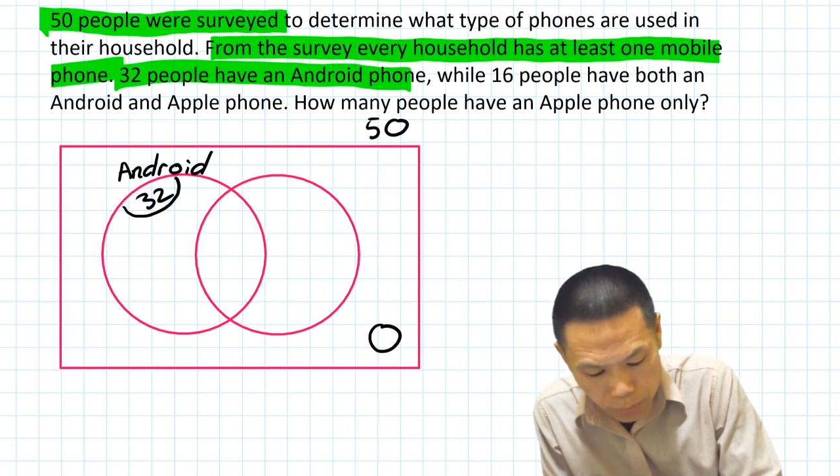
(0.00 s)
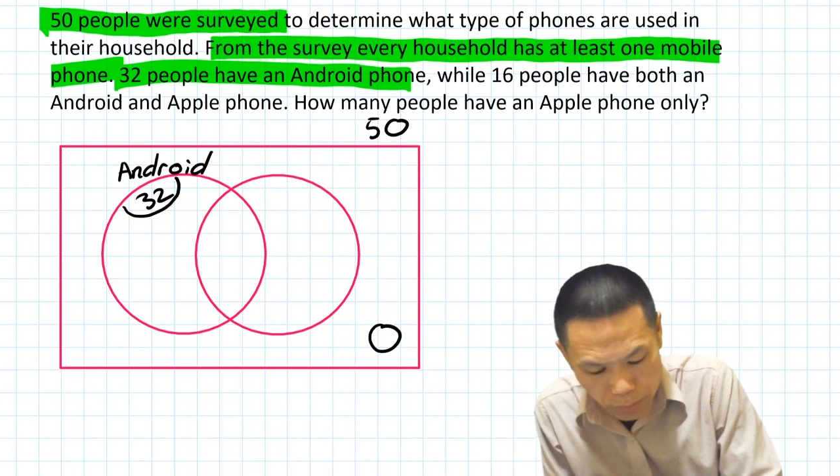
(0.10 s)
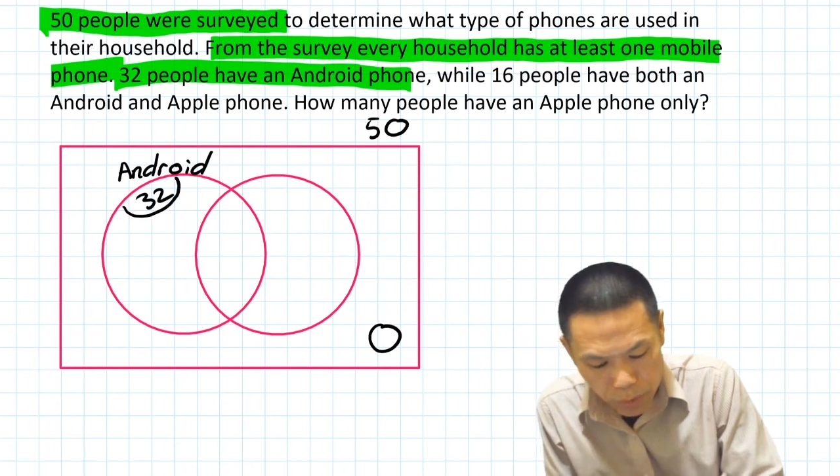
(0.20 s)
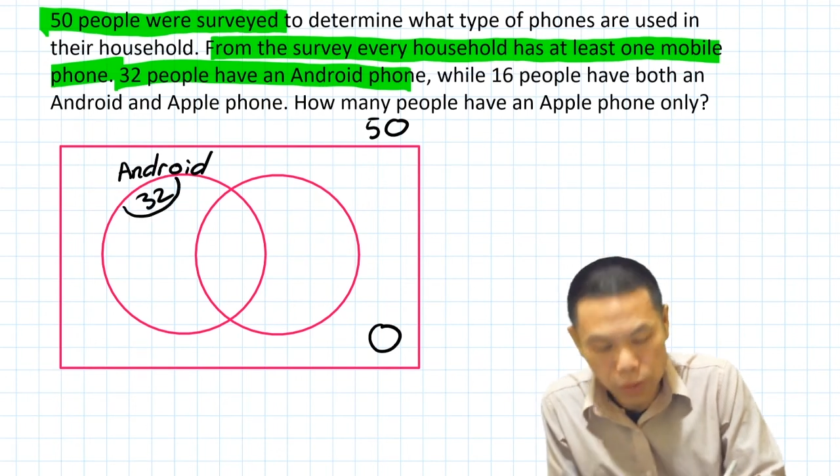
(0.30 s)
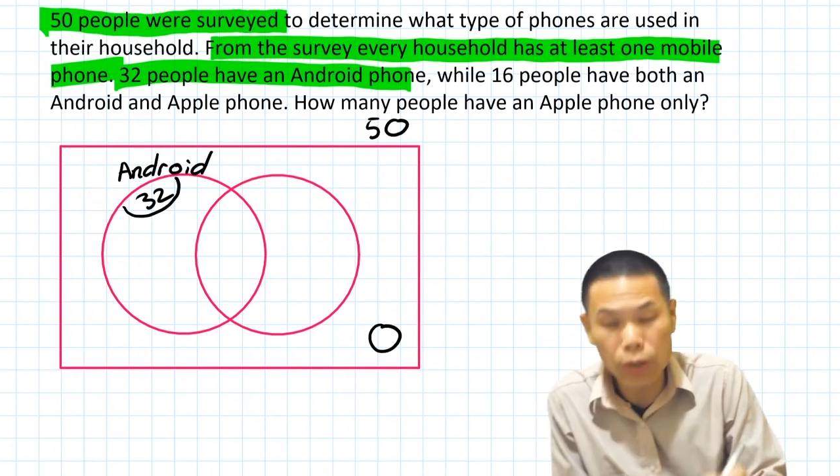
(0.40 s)

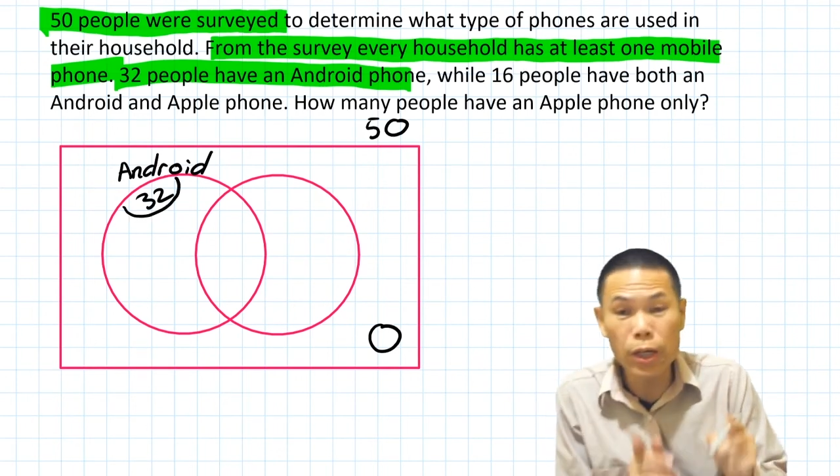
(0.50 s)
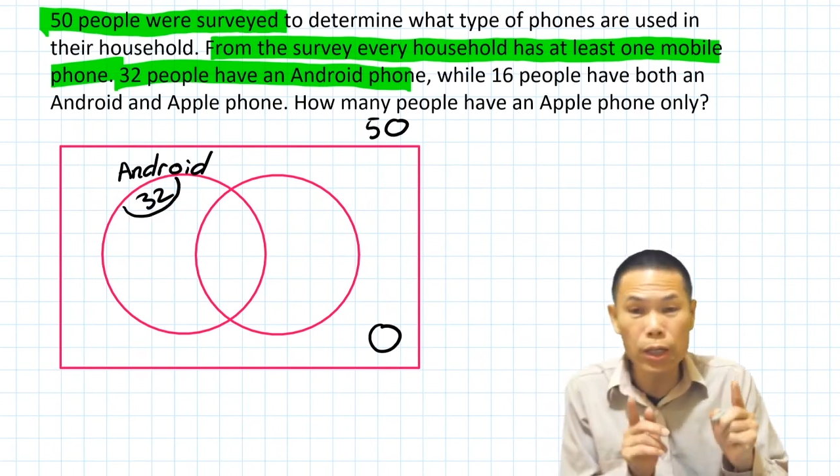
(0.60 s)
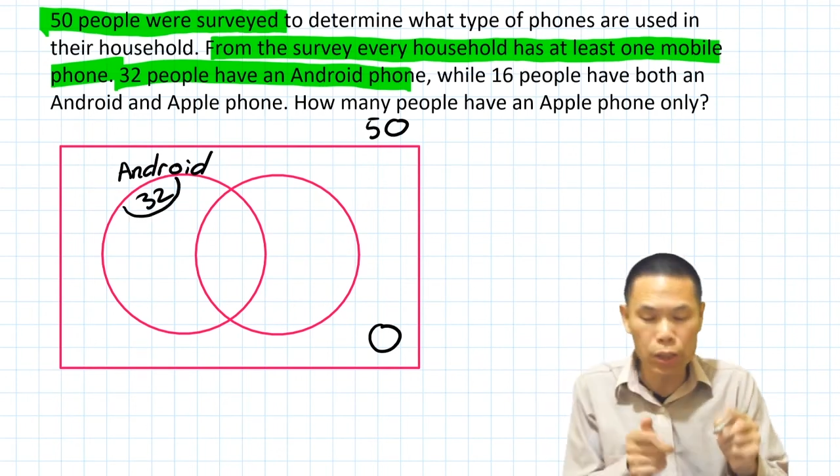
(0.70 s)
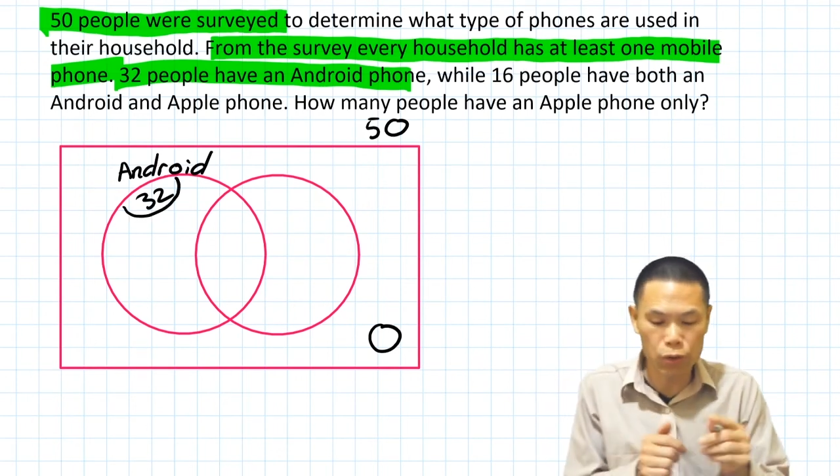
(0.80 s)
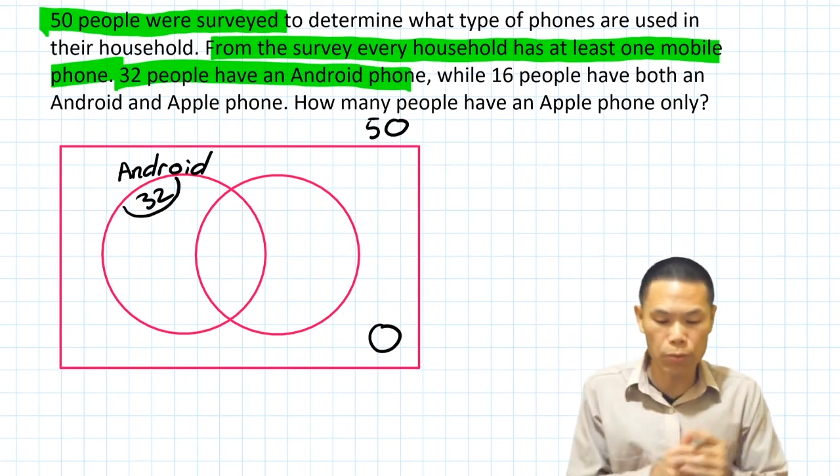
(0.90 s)
So
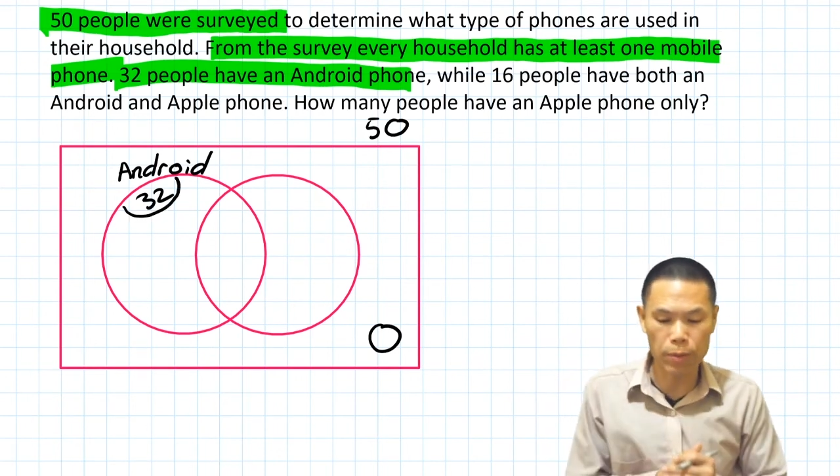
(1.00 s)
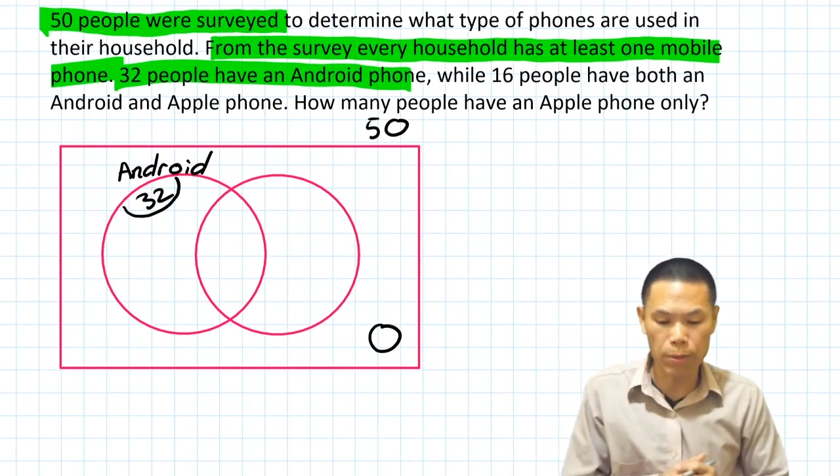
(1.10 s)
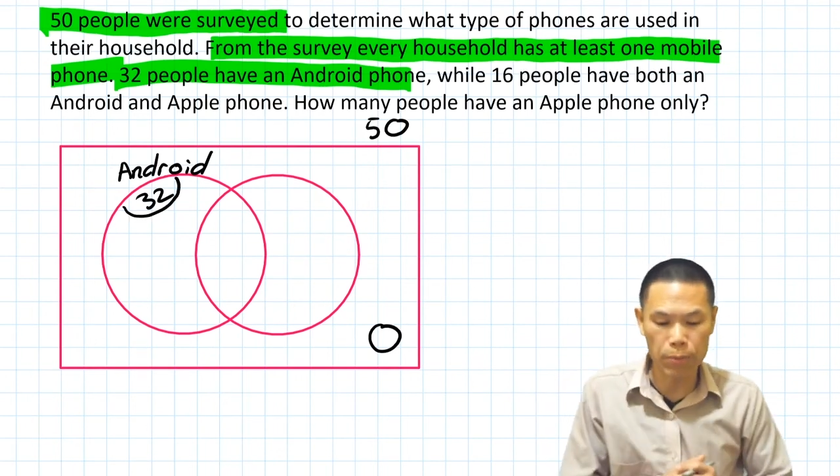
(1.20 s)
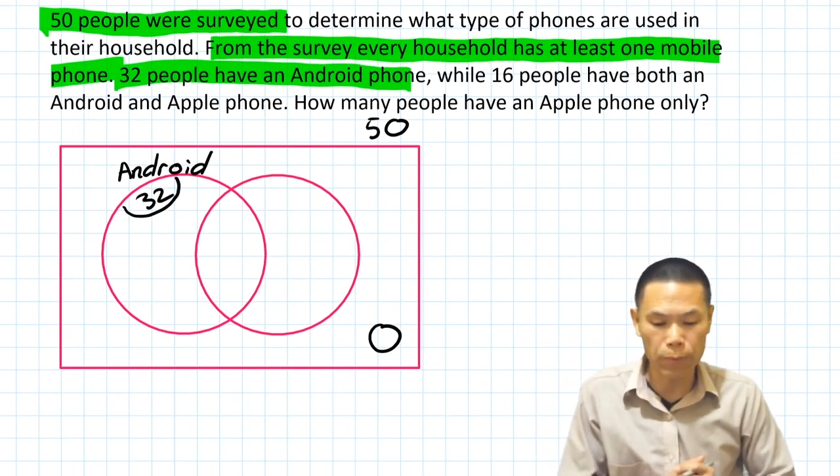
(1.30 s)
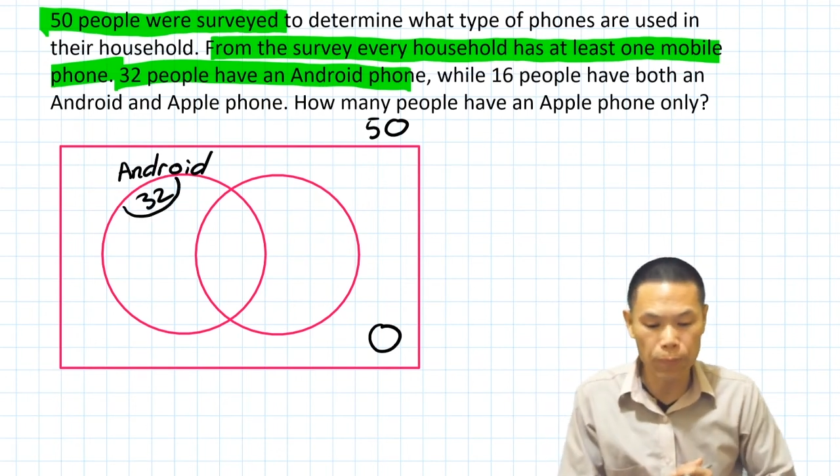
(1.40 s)
32
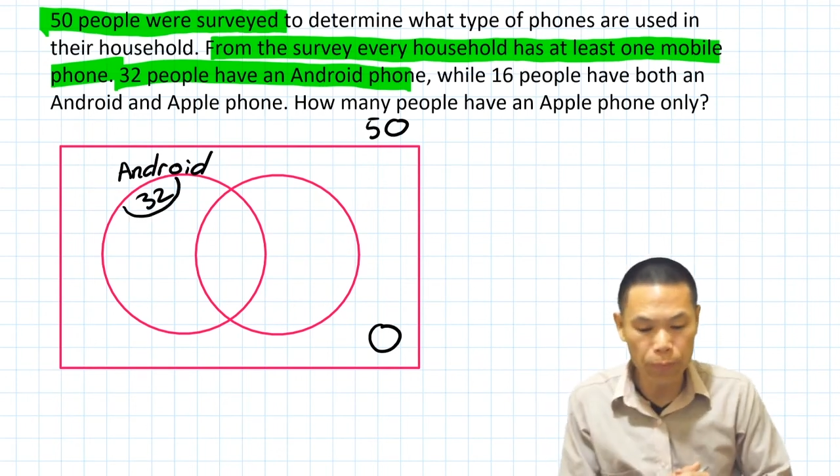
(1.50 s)
people.